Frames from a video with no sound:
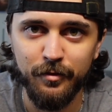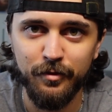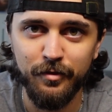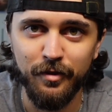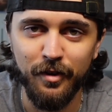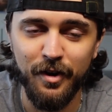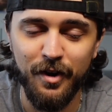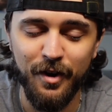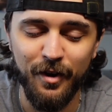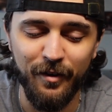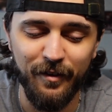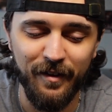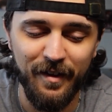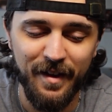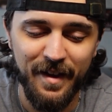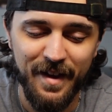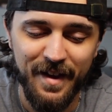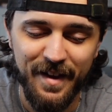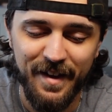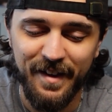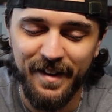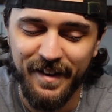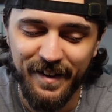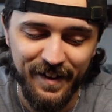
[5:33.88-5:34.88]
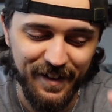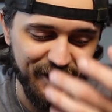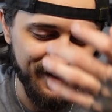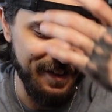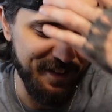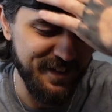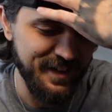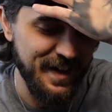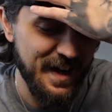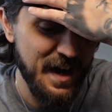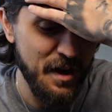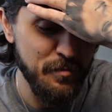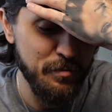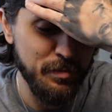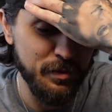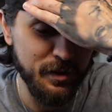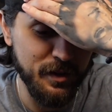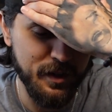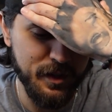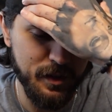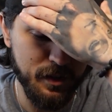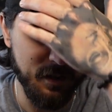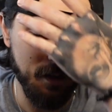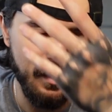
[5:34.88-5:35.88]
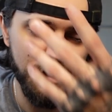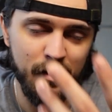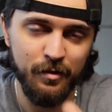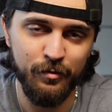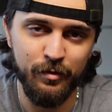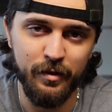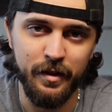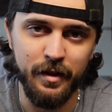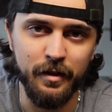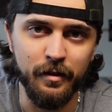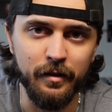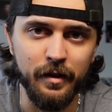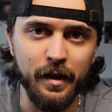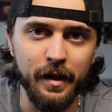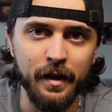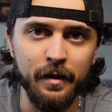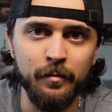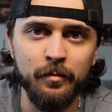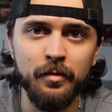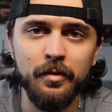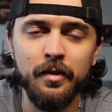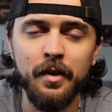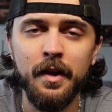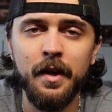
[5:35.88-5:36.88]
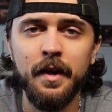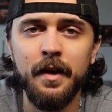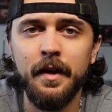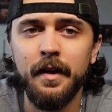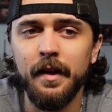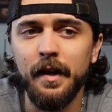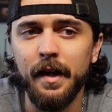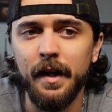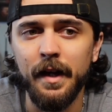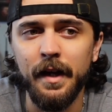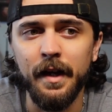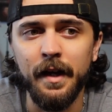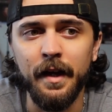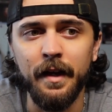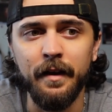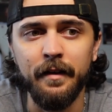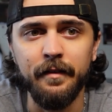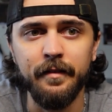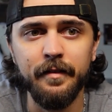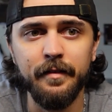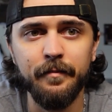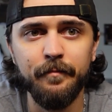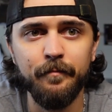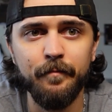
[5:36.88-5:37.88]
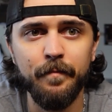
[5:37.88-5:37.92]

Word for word: So uh, I play a lot of video games, and